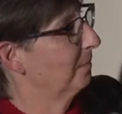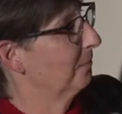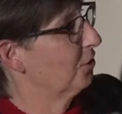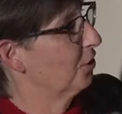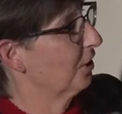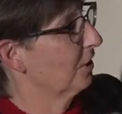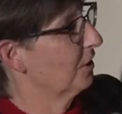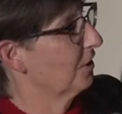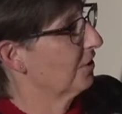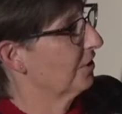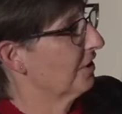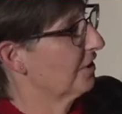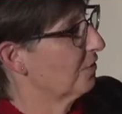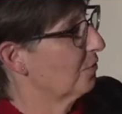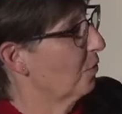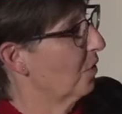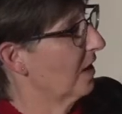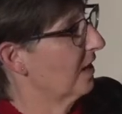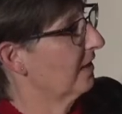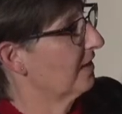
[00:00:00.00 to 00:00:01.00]
church as
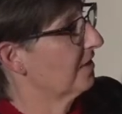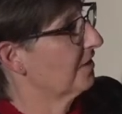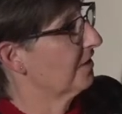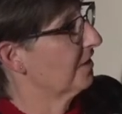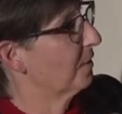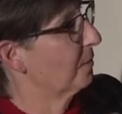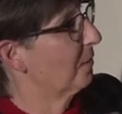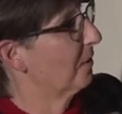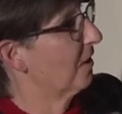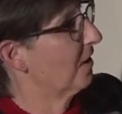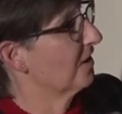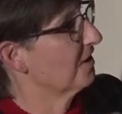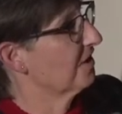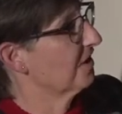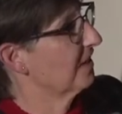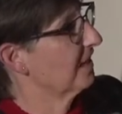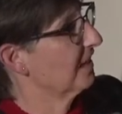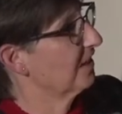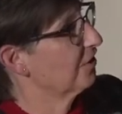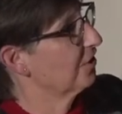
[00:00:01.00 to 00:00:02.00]
well as the
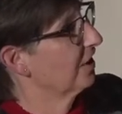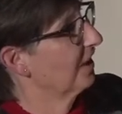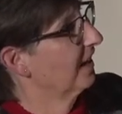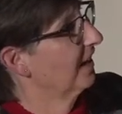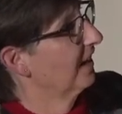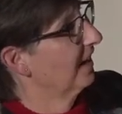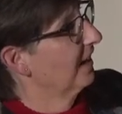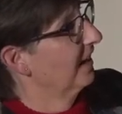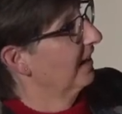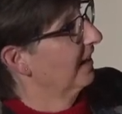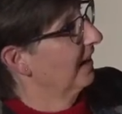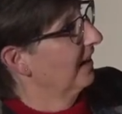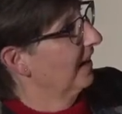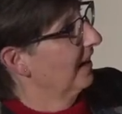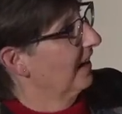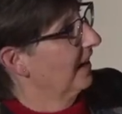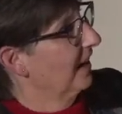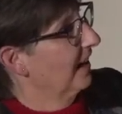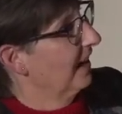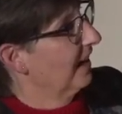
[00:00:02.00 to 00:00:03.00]
parsonage
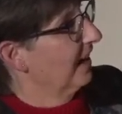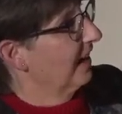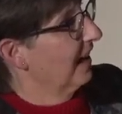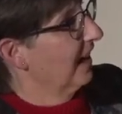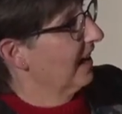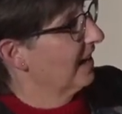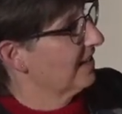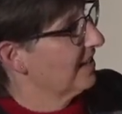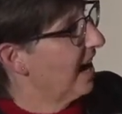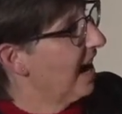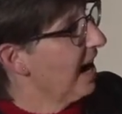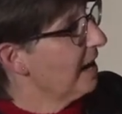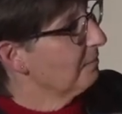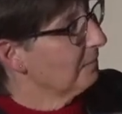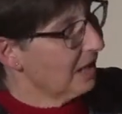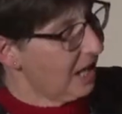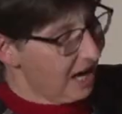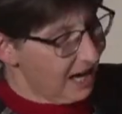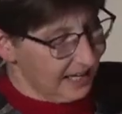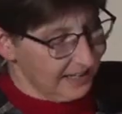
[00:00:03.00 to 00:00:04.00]
a
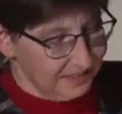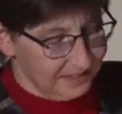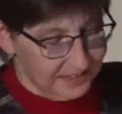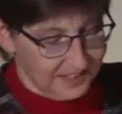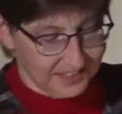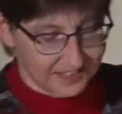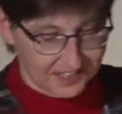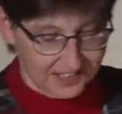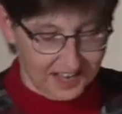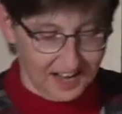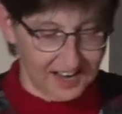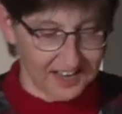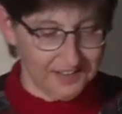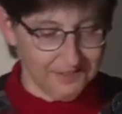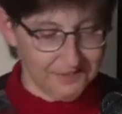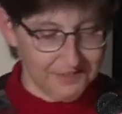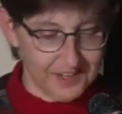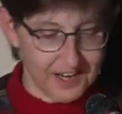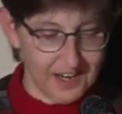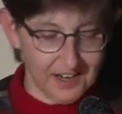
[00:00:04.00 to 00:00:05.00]
timeline that's kind
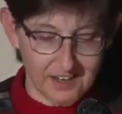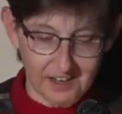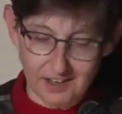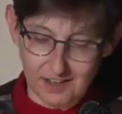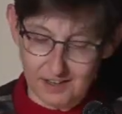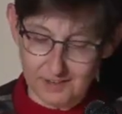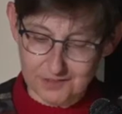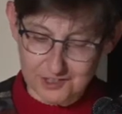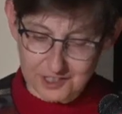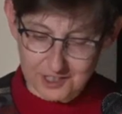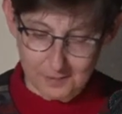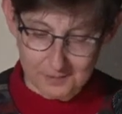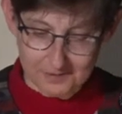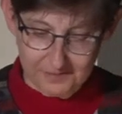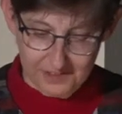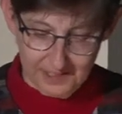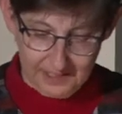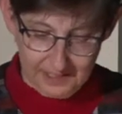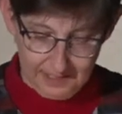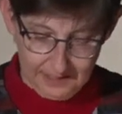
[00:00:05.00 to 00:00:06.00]
of there of some
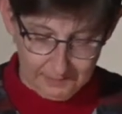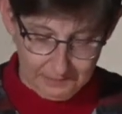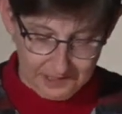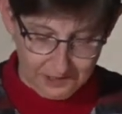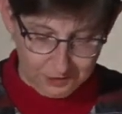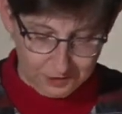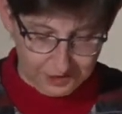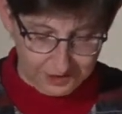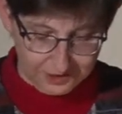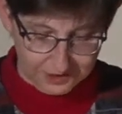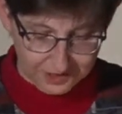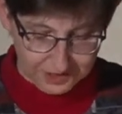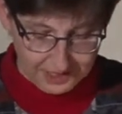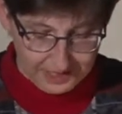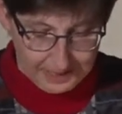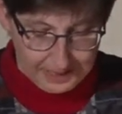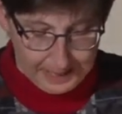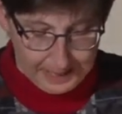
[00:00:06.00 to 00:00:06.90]
of the images.